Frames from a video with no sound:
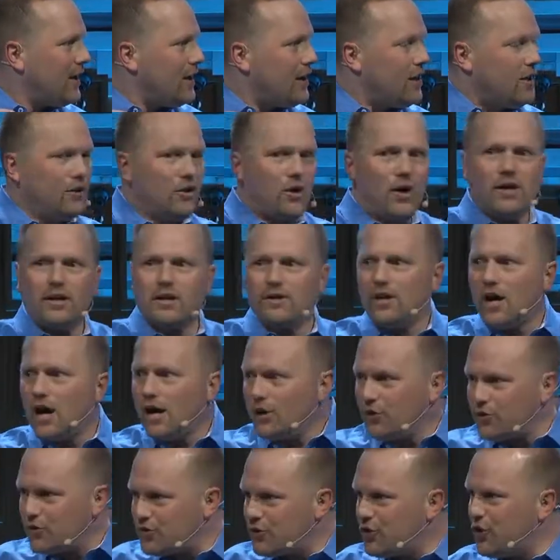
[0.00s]
You know how to tie
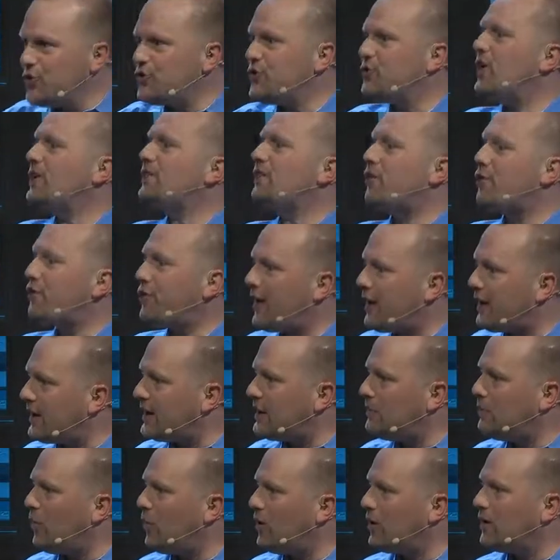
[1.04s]
your shoes. You don't have to think
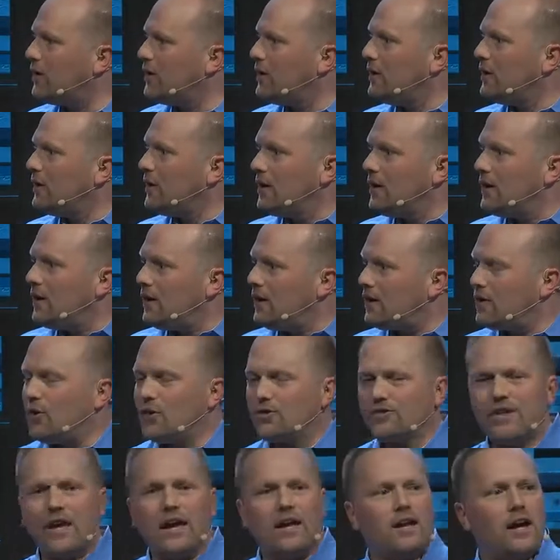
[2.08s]
anymore. Of
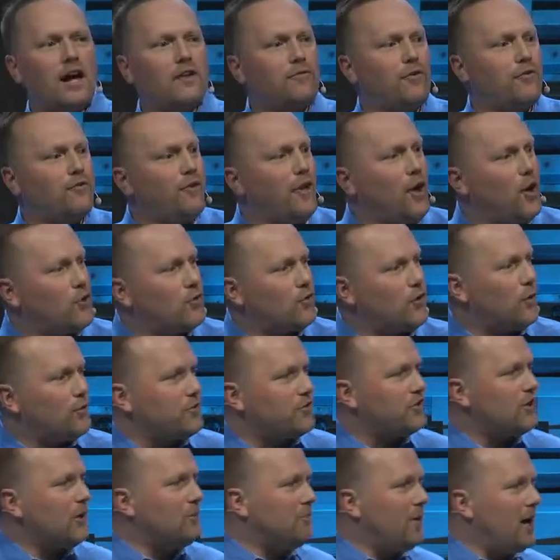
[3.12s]
course, thank God for Velcro
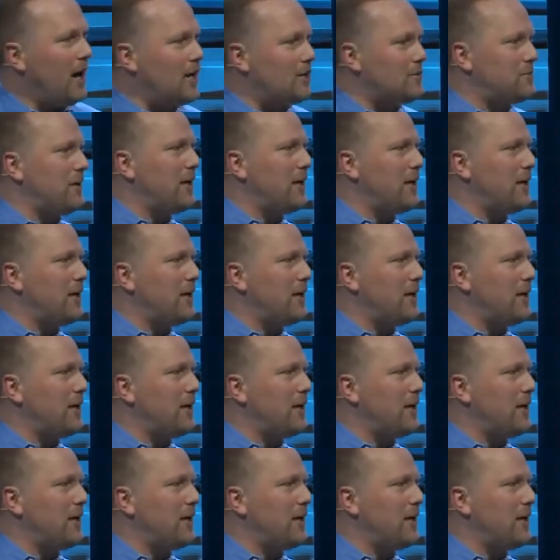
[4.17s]
and slip ons.